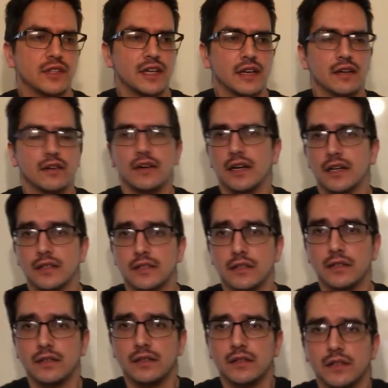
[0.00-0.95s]
internet
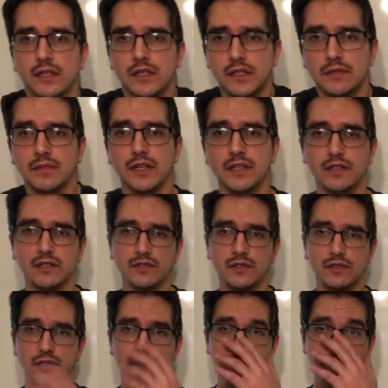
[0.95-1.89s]
and your
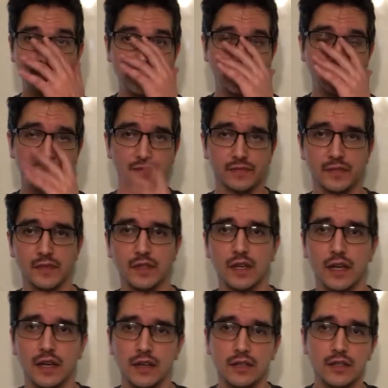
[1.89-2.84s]

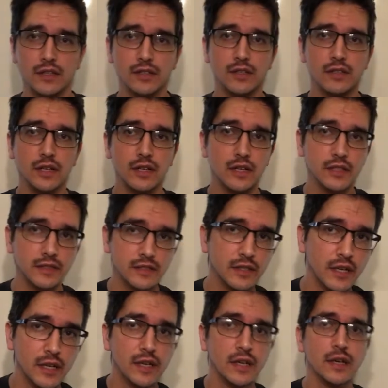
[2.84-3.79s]
and your
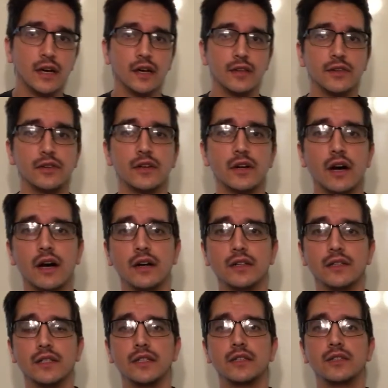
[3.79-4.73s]
other
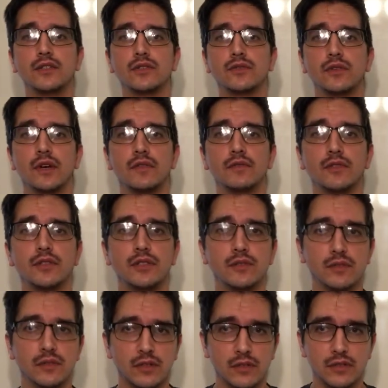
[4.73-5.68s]
colleagues, whoever you
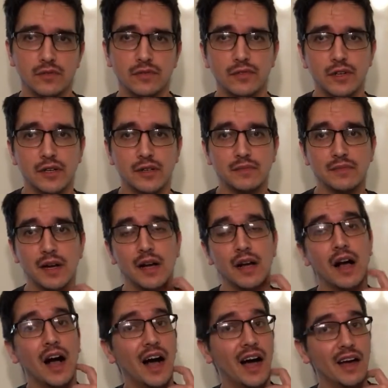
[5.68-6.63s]
learn from.
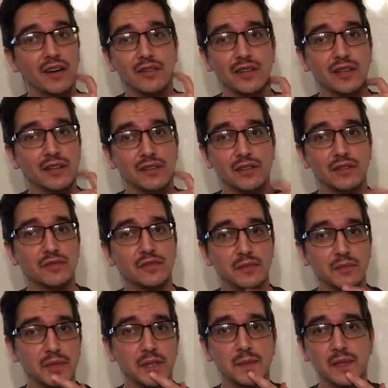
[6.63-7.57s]
I only learn from
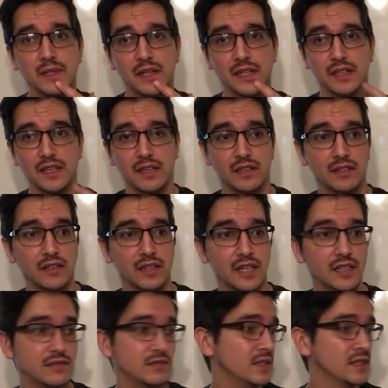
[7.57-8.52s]
people on the
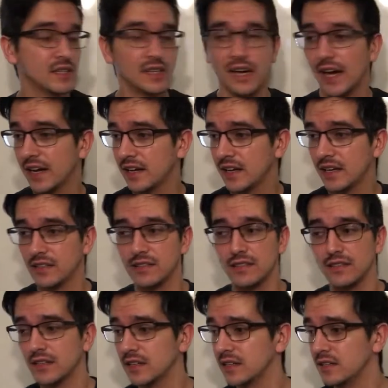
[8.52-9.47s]
internet. I can't
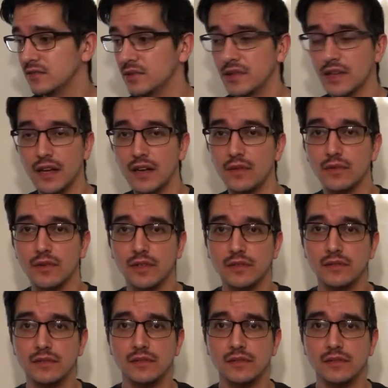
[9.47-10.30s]
study with anyone